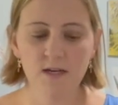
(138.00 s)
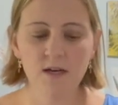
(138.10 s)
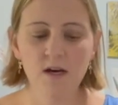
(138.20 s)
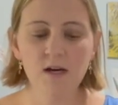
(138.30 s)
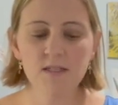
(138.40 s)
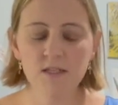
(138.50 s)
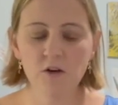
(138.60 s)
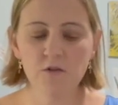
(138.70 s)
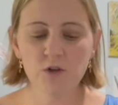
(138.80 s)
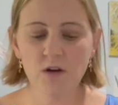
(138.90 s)
A
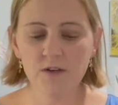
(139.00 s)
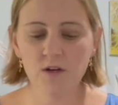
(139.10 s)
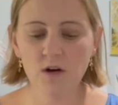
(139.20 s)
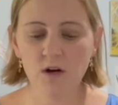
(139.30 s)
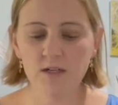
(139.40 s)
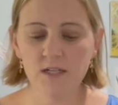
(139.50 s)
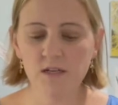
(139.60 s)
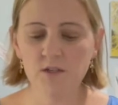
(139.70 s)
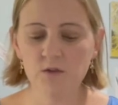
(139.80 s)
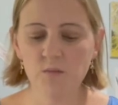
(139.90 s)
self-driving car
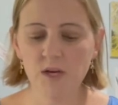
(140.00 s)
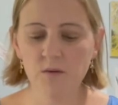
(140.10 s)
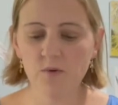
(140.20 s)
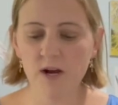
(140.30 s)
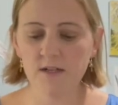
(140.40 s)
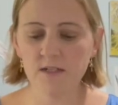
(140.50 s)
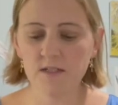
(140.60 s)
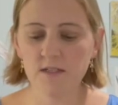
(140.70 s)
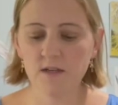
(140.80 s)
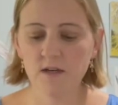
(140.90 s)
takes you to band
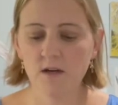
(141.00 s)
practice.